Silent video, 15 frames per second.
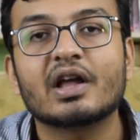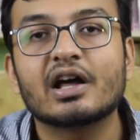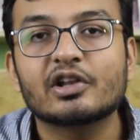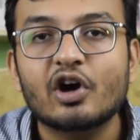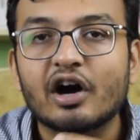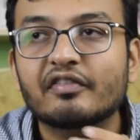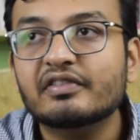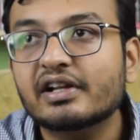
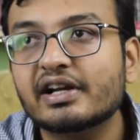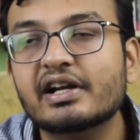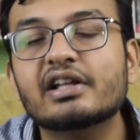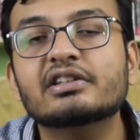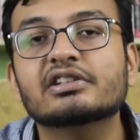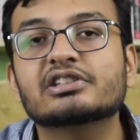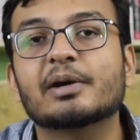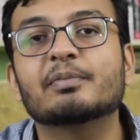Now, after reading
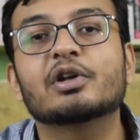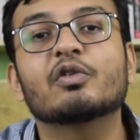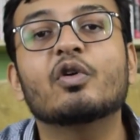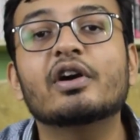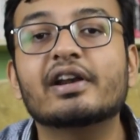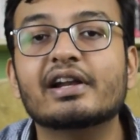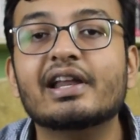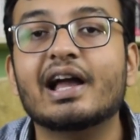the chapter,
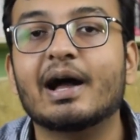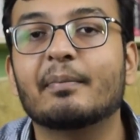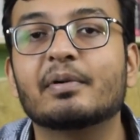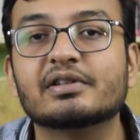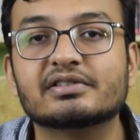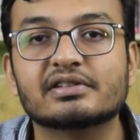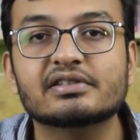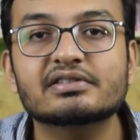what really
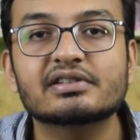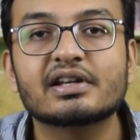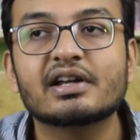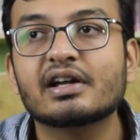happens is